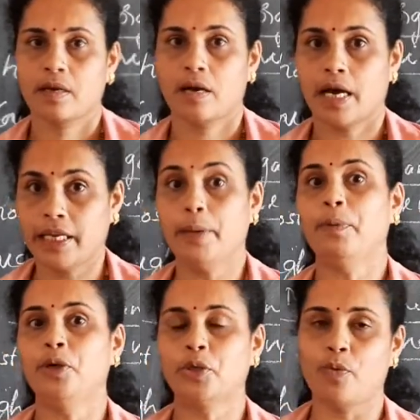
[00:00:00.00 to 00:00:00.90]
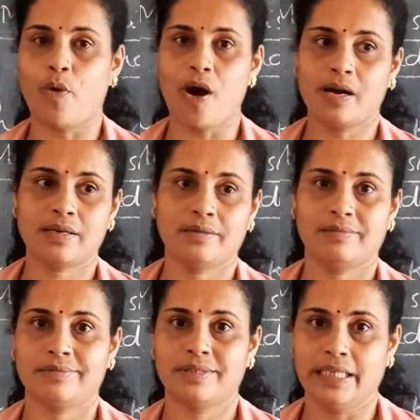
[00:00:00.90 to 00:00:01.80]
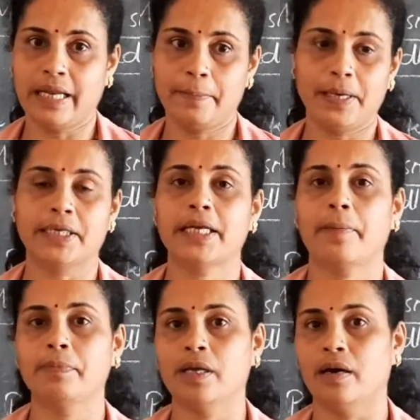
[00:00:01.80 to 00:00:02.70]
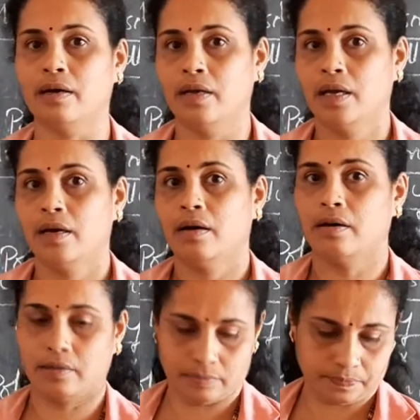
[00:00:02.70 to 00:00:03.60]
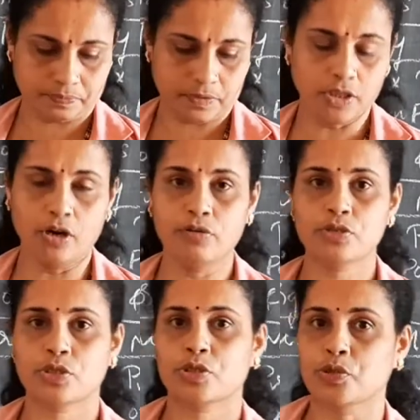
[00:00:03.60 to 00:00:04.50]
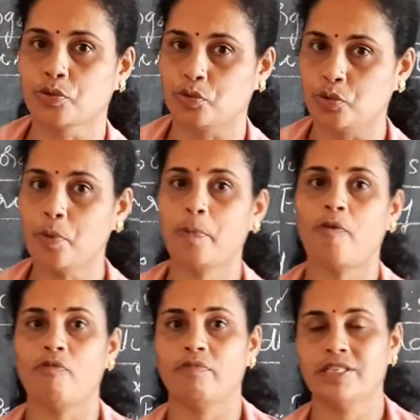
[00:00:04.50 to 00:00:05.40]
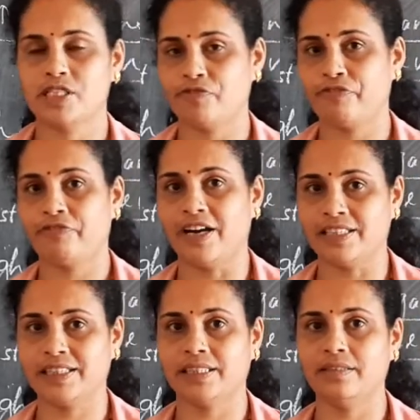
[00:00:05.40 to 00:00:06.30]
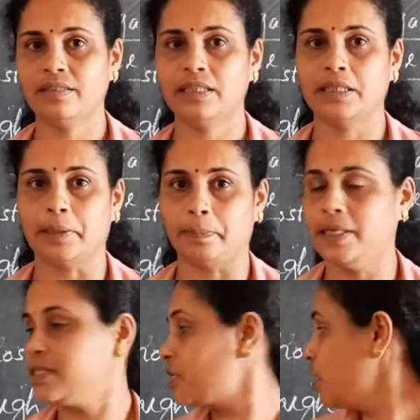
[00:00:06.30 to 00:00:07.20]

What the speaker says: unable to walk, the inability of the nose to do its function, that means